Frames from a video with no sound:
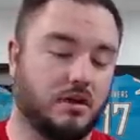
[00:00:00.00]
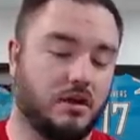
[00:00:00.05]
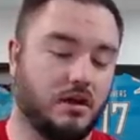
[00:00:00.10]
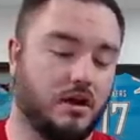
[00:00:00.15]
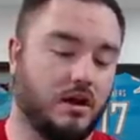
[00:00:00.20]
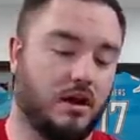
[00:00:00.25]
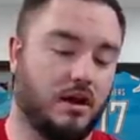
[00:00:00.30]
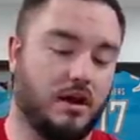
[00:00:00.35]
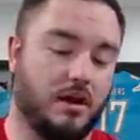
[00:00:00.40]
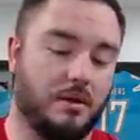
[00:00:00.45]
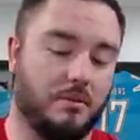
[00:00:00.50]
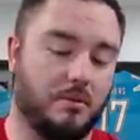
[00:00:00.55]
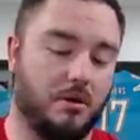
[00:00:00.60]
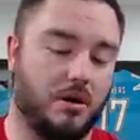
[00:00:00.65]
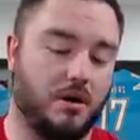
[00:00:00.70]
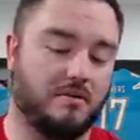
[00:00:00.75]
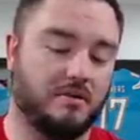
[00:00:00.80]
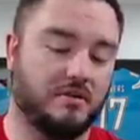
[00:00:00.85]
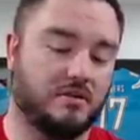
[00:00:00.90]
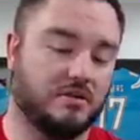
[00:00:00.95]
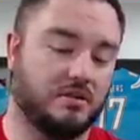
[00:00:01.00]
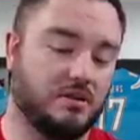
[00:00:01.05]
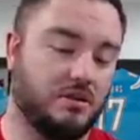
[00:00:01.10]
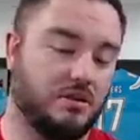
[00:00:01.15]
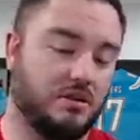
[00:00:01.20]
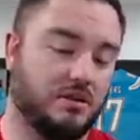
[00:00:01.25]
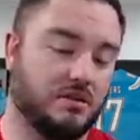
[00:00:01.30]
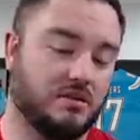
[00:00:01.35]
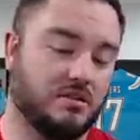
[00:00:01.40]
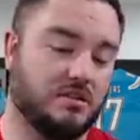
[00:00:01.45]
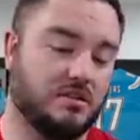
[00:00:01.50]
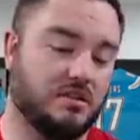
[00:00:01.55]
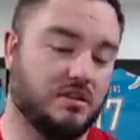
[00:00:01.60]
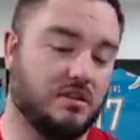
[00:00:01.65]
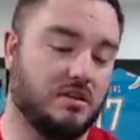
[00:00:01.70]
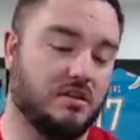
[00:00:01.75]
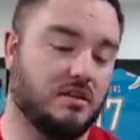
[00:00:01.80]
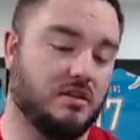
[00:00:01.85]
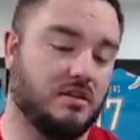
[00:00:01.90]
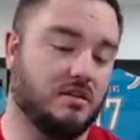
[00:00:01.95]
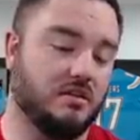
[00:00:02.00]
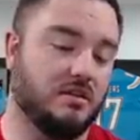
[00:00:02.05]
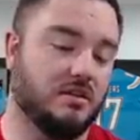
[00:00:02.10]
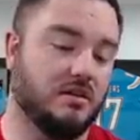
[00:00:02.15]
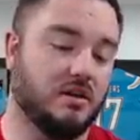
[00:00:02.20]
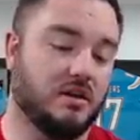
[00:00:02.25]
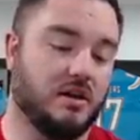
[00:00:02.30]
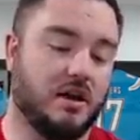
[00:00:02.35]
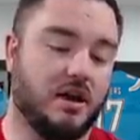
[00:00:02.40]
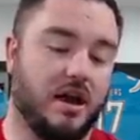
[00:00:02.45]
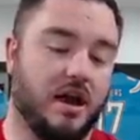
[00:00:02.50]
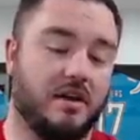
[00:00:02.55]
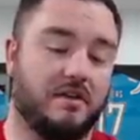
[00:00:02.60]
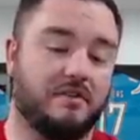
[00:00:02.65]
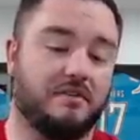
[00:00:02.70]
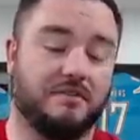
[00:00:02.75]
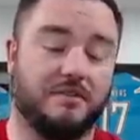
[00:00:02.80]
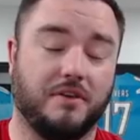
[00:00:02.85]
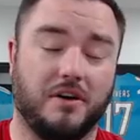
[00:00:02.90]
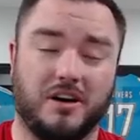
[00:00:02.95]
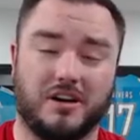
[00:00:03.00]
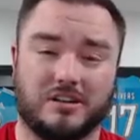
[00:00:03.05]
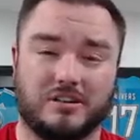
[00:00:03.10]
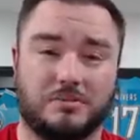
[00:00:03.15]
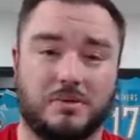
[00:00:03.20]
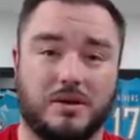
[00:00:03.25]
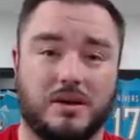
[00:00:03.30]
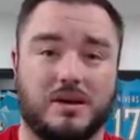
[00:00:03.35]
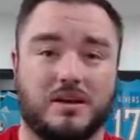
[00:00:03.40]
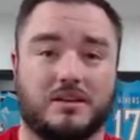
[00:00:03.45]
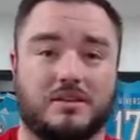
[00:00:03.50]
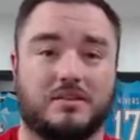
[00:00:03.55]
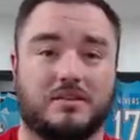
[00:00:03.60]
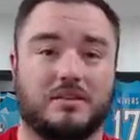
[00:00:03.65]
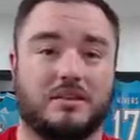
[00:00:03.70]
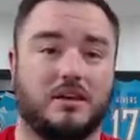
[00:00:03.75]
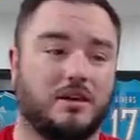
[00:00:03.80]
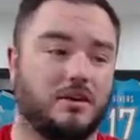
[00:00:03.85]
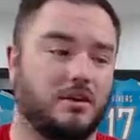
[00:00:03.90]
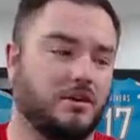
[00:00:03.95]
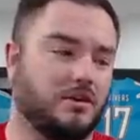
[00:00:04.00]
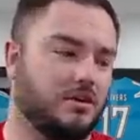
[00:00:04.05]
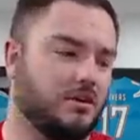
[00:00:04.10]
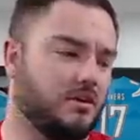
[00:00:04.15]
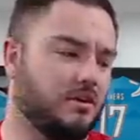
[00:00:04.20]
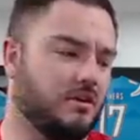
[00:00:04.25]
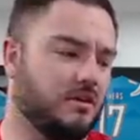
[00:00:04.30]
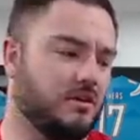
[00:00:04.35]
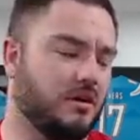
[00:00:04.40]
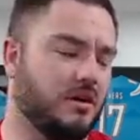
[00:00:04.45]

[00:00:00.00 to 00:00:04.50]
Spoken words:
Obviously, you can see Adam Fox back there.